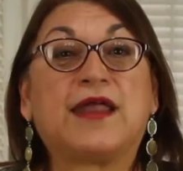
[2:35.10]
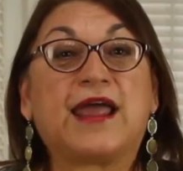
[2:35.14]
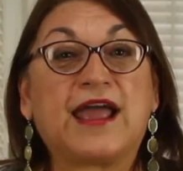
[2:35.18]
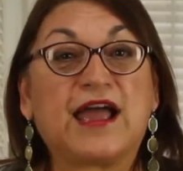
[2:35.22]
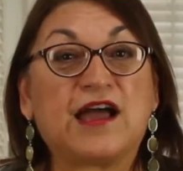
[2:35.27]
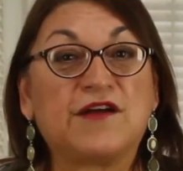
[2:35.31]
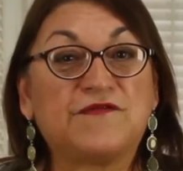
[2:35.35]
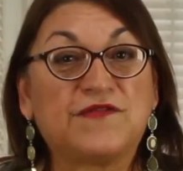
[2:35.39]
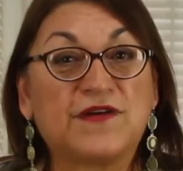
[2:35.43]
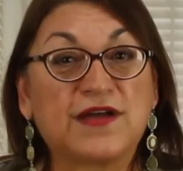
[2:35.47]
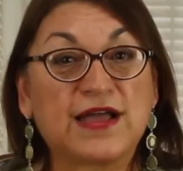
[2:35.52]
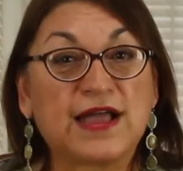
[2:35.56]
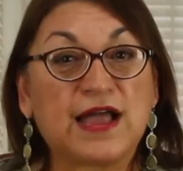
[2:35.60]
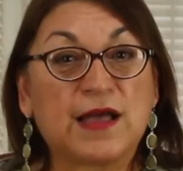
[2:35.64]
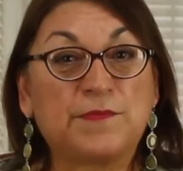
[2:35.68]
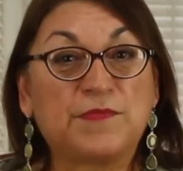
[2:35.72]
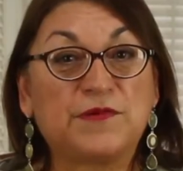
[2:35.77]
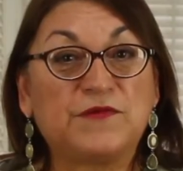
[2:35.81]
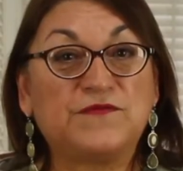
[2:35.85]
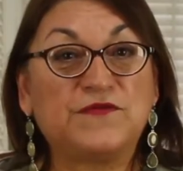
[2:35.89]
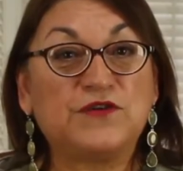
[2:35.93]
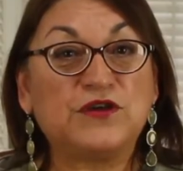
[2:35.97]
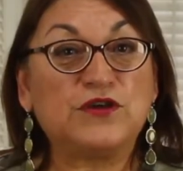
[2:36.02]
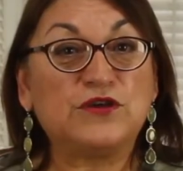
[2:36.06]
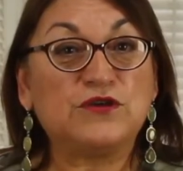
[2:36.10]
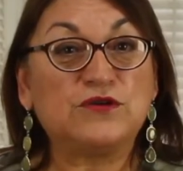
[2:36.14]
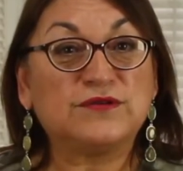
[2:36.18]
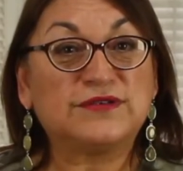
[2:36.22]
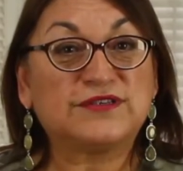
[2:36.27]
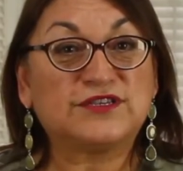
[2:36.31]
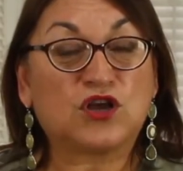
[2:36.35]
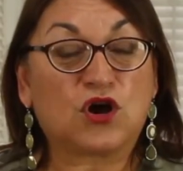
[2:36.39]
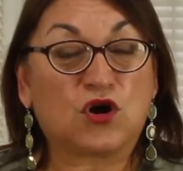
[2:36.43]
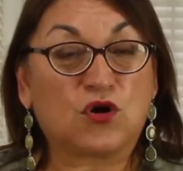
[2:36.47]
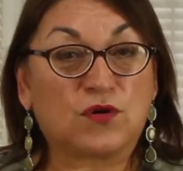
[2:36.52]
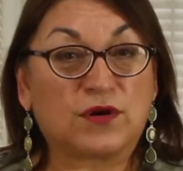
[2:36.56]
half a cup if you use
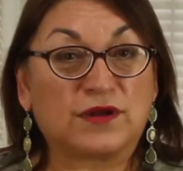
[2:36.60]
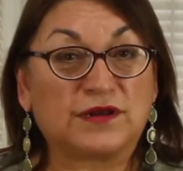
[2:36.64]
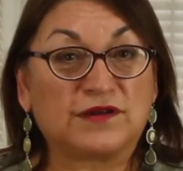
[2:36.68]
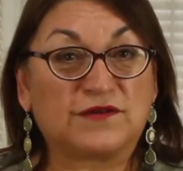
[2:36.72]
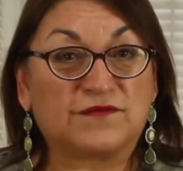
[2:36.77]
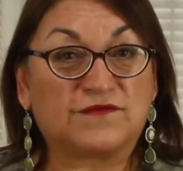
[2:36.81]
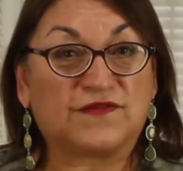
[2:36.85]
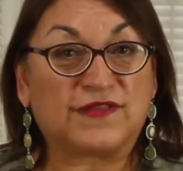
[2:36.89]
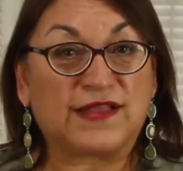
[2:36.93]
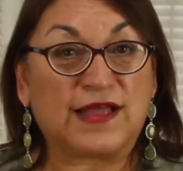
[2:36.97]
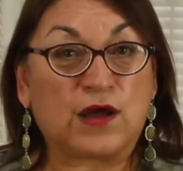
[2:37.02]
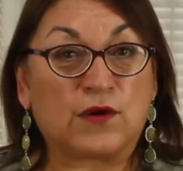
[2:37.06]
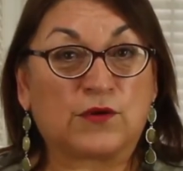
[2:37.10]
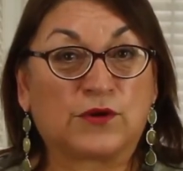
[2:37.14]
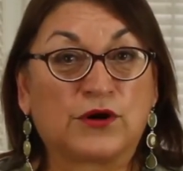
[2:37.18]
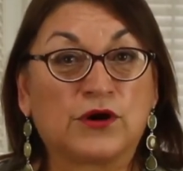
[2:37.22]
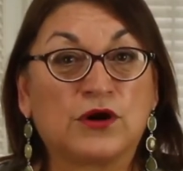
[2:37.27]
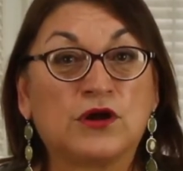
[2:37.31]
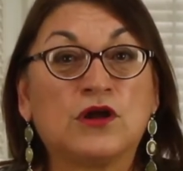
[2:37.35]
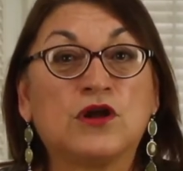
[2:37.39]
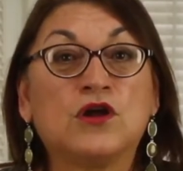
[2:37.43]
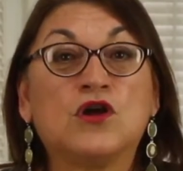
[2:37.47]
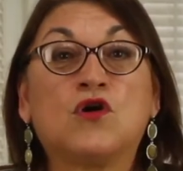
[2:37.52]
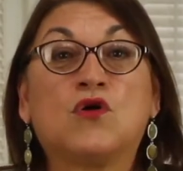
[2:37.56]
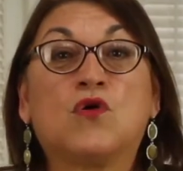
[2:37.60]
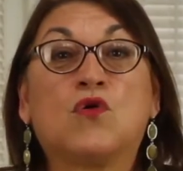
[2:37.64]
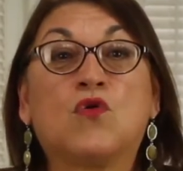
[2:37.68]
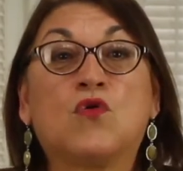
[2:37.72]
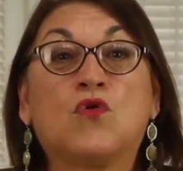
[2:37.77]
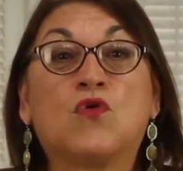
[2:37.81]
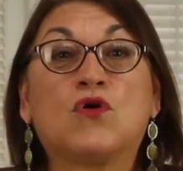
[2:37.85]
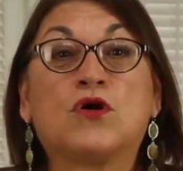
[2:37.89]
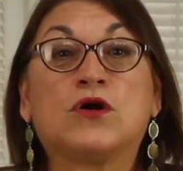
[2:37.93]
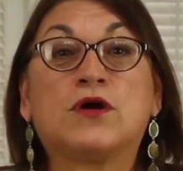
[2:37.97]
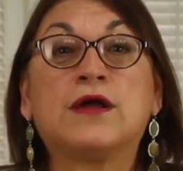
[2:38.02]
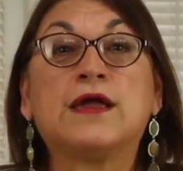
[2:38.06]
coconut flour,
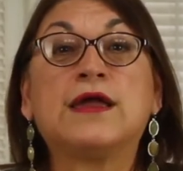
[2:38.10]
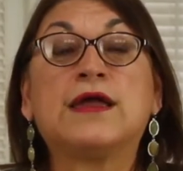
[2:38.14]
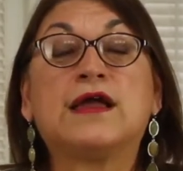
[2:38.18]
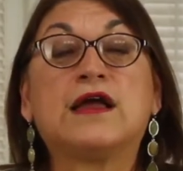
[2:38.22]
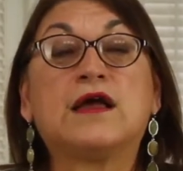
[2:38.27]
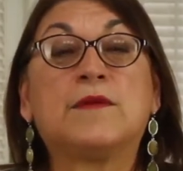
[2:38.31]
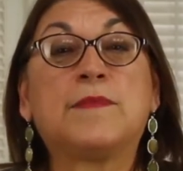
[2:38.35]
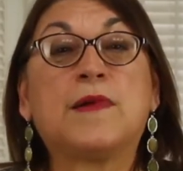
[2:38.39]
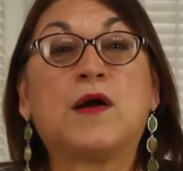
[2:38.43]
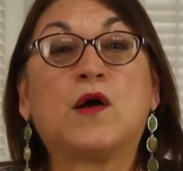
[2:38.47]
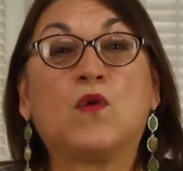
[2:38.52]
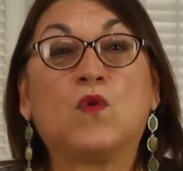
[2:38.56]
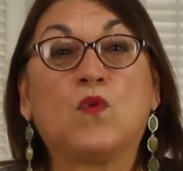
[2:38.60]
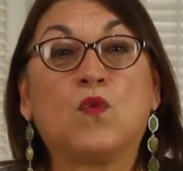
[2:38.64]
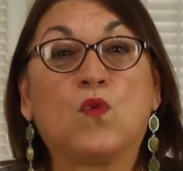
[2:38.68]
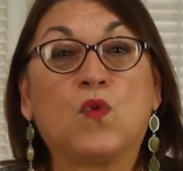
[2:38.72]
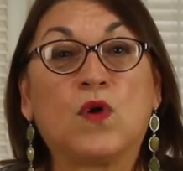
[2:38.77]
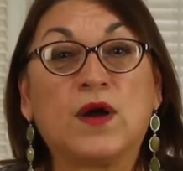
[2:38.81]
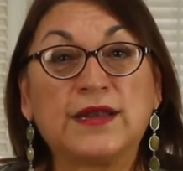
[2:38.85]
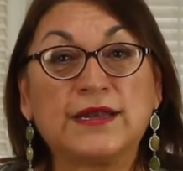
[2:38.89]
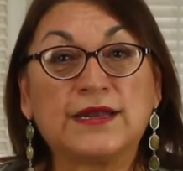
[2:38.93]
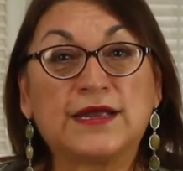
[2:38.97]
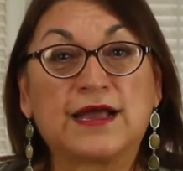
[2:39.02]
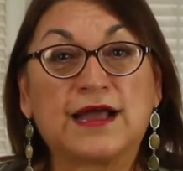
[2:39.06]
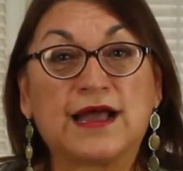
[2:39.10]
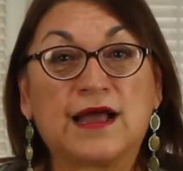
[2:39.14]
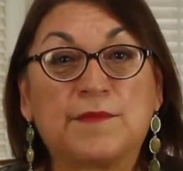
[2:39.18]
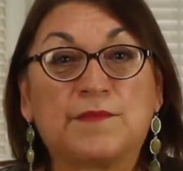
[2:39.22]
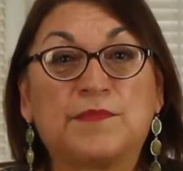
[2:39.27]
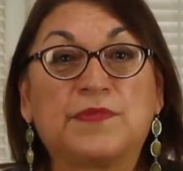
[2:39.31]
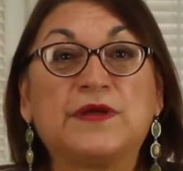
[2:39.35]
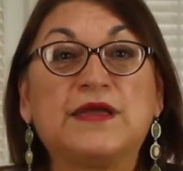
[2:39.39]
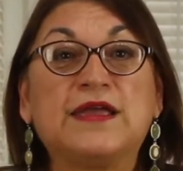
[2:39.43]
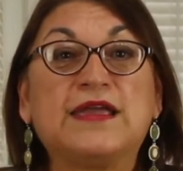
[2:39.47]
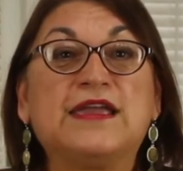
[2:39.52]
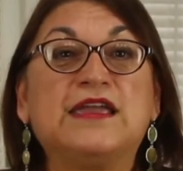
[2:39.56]
or about 1
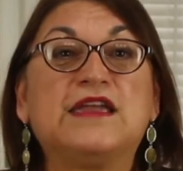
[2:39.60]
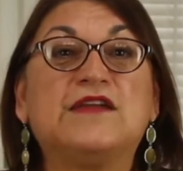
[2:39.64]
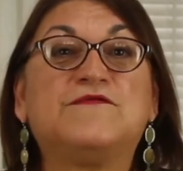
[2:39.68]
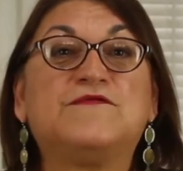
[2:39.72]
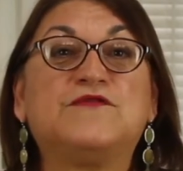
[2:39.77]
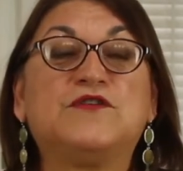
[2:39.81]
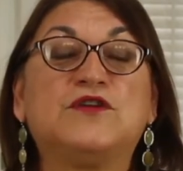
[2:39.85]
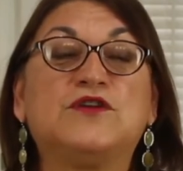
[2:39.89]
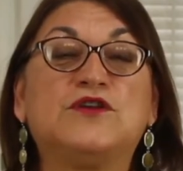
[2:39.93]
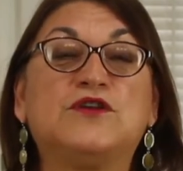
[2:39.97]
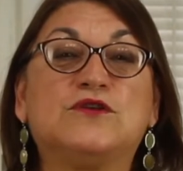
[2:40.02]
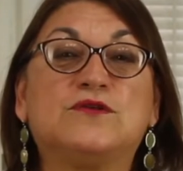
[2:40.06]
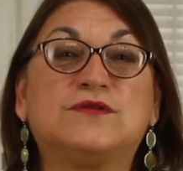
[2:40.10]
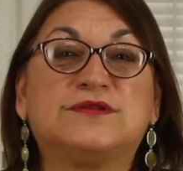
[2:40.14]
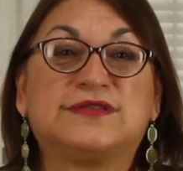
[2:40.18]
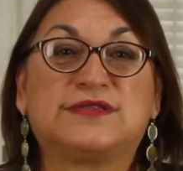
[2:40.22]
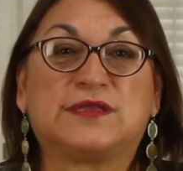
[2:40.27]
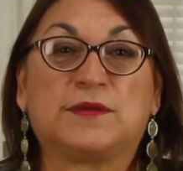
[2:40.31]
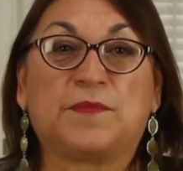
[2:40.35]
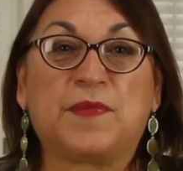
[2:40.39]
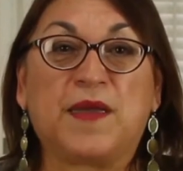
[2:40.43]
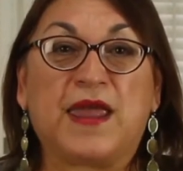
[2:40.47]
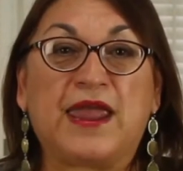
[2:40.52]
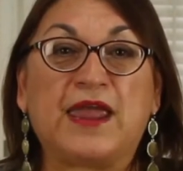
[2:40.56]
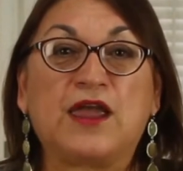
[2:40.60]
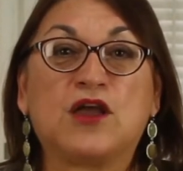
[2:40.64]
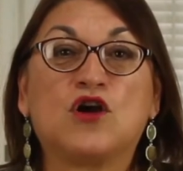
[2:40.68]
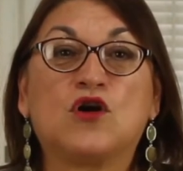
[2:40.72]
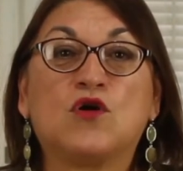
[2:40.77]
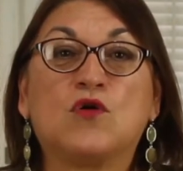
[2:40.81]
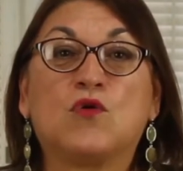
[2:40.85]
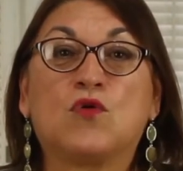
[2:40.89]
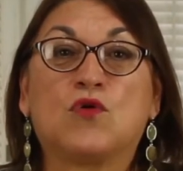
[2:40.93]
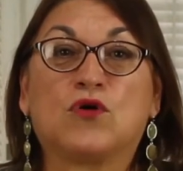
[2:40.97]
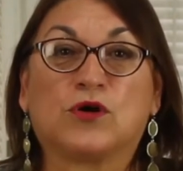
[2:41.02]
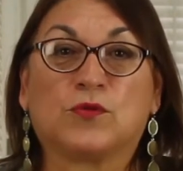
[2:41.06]
cup if you use the
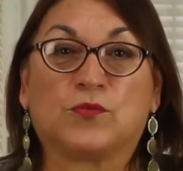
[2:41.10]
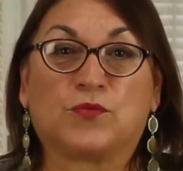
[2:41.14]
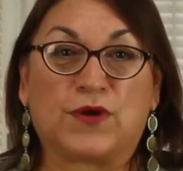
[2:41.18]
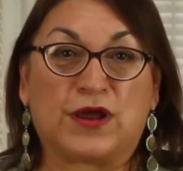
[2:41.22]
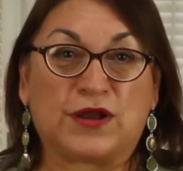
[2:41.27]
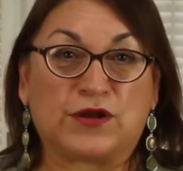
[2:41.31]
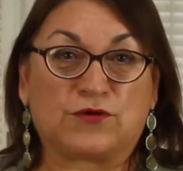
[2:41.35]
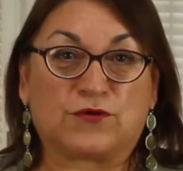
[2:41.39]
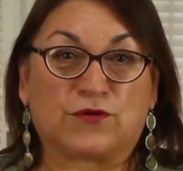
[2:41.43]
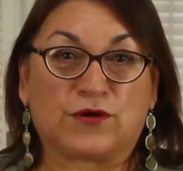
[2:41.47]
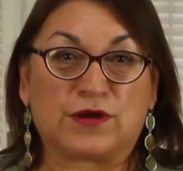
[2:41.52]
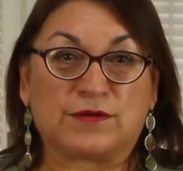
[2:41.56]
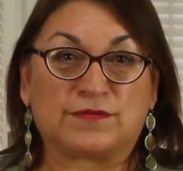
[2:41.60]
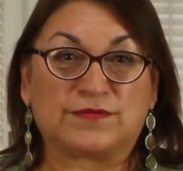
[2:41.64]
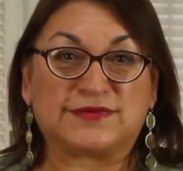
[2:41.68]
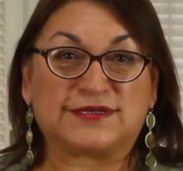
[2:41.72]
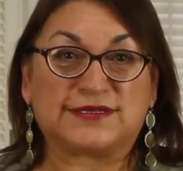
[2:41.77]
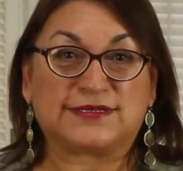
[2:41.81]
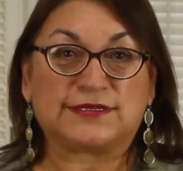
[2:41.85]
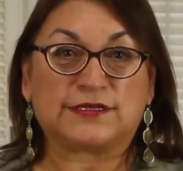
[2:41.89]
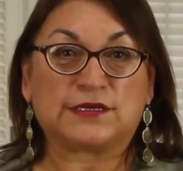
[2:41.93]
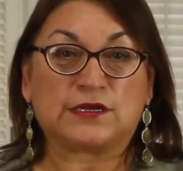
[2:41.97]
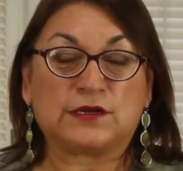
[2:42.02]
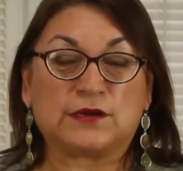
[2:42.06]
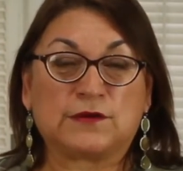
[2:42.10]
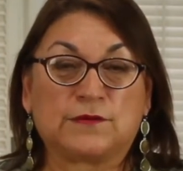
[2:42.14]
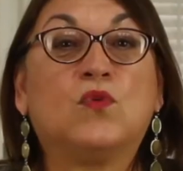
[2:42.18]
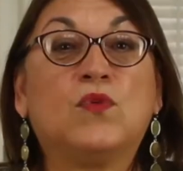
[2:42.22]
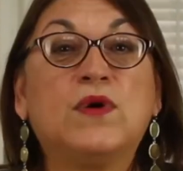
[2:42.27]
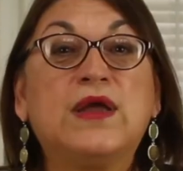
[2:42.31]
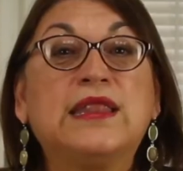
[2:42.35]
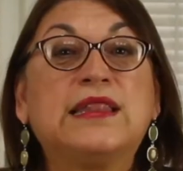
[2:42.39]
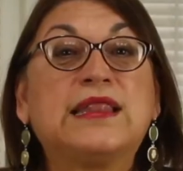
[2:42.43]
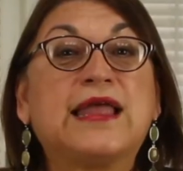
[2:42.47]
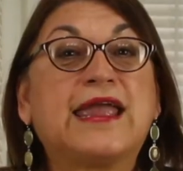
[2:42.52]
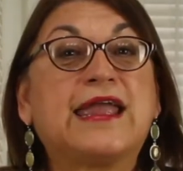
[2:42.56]
panko or breadcrumbs.
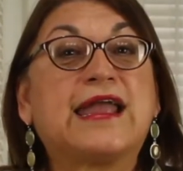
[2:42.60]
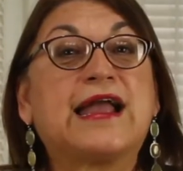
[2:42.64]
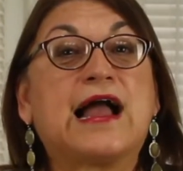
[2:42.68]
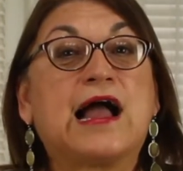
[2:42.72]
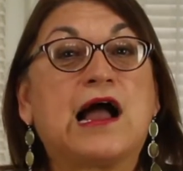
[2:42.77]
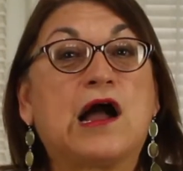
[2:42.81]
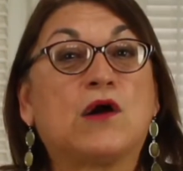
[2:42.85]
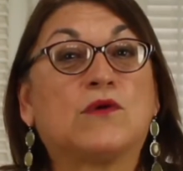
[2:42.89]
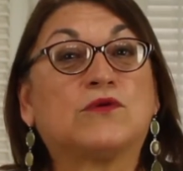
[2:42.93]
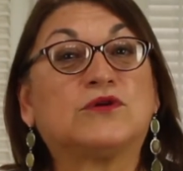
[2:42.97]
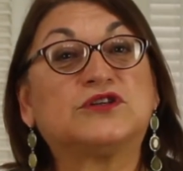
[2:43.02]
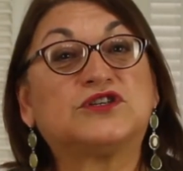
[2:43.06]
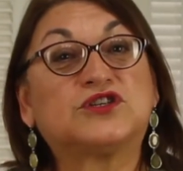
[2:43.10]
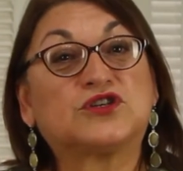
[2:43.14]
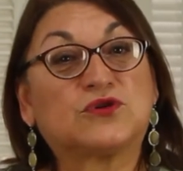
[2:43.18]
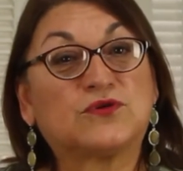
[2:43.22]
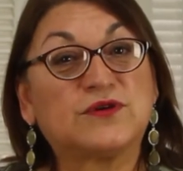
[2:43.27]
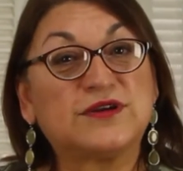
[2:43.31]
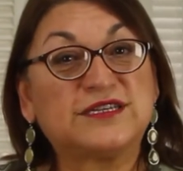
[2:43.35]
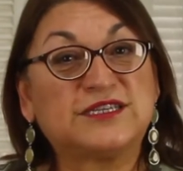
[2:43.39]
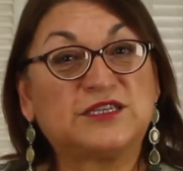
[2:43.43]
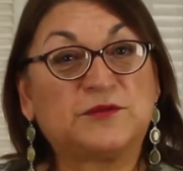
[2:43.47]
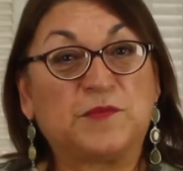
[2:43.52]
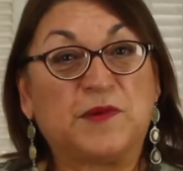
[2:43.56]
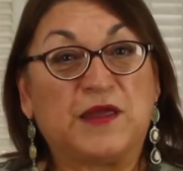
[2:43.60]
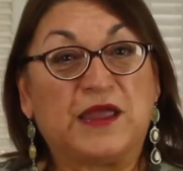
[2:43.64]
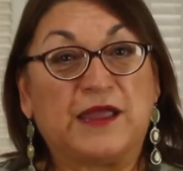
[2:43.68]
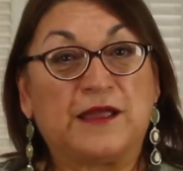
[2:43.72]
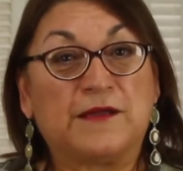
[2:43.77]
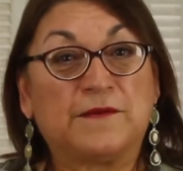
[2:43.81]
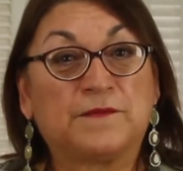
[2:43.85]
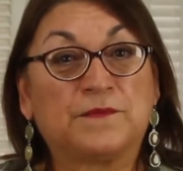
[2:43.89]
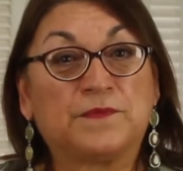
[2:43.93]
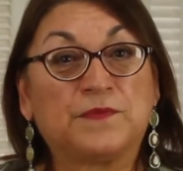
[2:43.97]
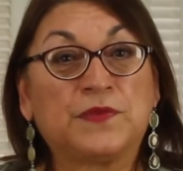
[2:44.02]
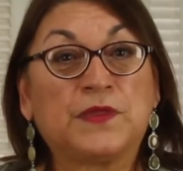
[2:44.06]
We like ours
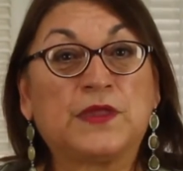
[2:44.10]
crispy.